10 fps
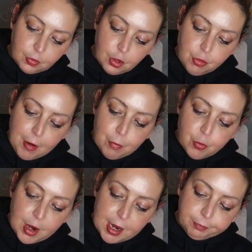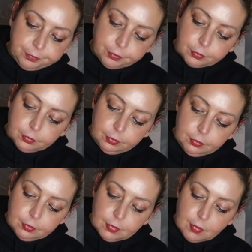The cranberry
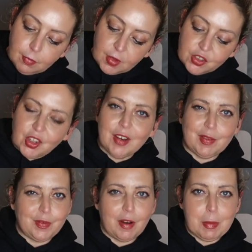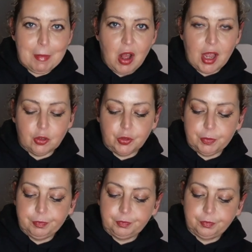is kind of a very mild.